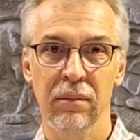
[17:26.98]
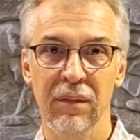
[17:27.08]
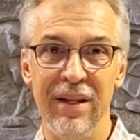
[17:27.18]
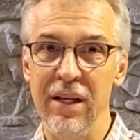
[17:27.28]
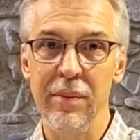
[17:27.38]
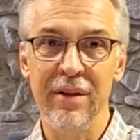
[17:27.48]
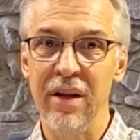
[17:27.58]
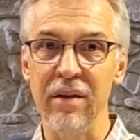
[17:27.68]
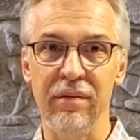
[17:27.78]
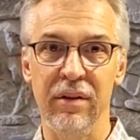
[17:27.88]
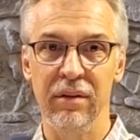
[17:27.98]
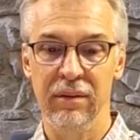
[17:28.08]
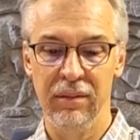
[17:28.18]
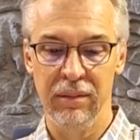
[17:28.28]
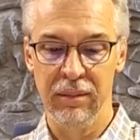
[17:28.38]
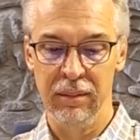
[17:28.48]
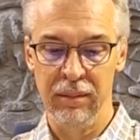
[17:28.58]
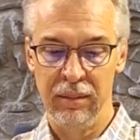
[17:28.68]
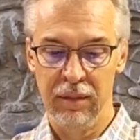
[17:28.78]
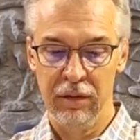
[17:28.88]
They need to be loved.
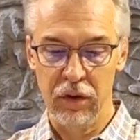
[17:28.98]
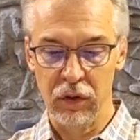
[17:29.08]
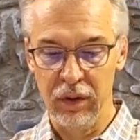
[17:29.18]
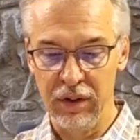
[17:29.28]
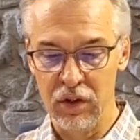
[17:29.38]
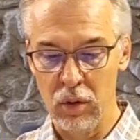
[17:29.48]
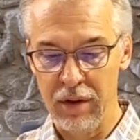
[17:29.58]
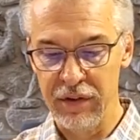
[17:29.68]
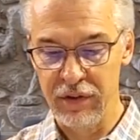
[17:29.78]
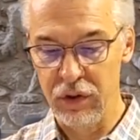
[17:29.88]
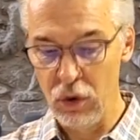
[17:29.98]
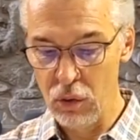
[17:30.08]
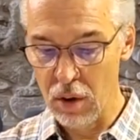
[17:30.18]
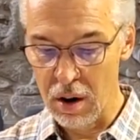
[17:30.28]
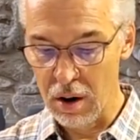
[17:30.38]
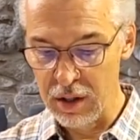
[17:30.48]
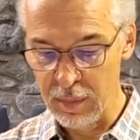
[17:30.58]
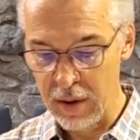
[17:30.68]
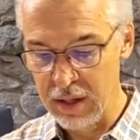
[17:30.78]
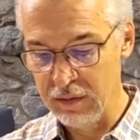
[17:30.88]
1 Corinthians 12 says, You are the
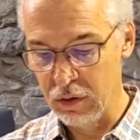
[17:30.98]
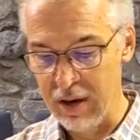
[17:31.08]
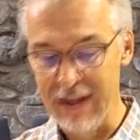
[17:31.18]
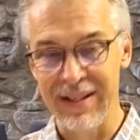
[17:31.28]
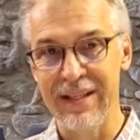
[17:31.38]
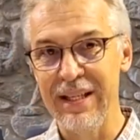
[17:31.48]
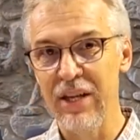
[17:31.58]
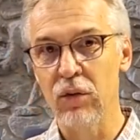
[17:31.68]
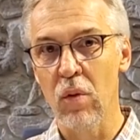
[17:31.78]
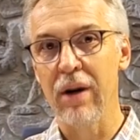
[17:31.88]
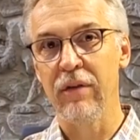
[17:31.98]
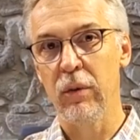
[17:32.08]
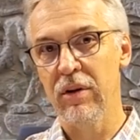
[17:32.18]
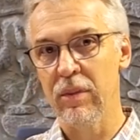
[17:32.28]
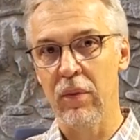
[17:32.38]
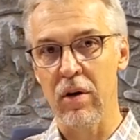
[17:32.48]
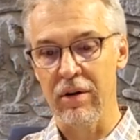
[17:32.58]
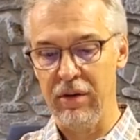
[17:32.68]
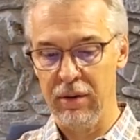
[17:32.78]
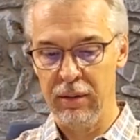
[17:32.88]
body of Christ, and each one of you is a part
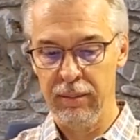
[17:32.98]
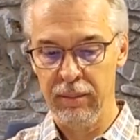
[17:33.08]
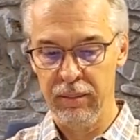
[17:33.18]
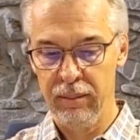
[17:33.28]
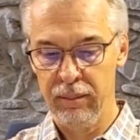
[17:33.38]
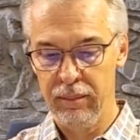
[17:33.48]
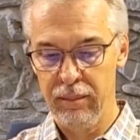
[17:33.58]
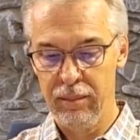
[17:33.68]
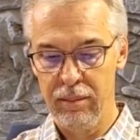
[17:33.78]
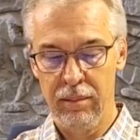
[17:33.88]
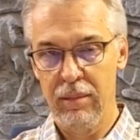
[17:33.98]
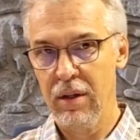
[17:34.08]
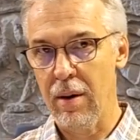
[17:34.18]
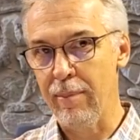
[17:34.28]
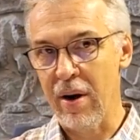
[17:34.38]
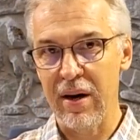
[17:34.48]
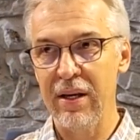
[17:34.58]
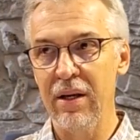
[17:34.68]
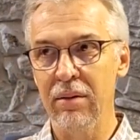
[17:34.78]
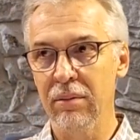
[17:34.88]
of it. A
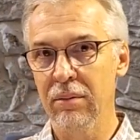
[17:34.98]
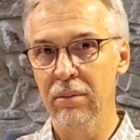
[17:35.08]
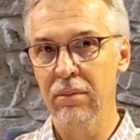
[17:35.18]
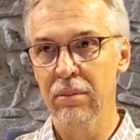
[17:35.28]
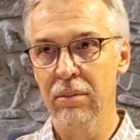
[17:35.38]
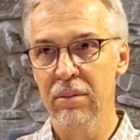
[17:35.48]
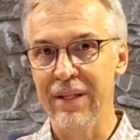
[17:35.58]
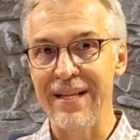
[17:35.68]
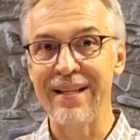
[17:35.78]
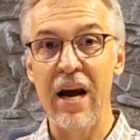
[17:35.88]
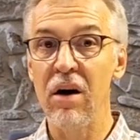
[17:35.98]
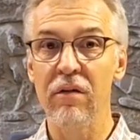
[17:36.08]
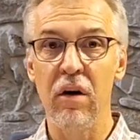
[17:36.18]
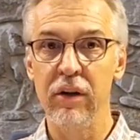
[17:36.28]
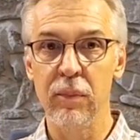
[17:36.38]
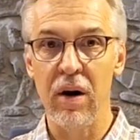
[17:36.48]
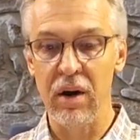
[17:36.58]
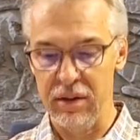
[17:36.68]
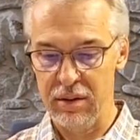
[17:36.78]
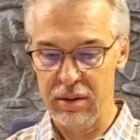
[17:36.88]
body takes care of all its
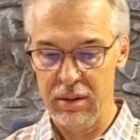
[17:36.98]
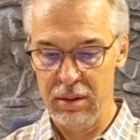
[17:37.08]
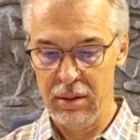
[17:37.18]
parts.